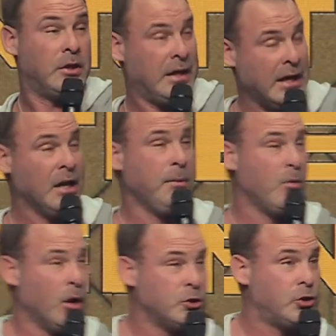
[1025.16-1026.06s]
the enemy
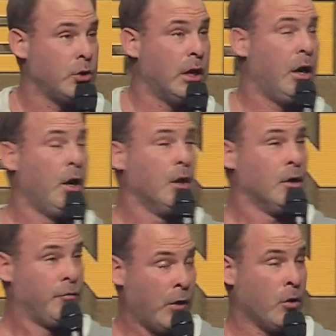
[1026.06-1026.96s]
wants you to
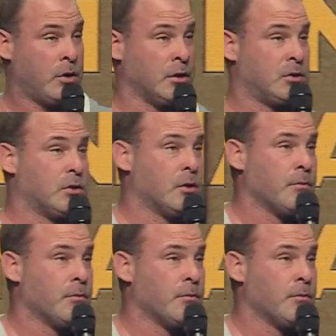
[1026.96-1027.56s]
focus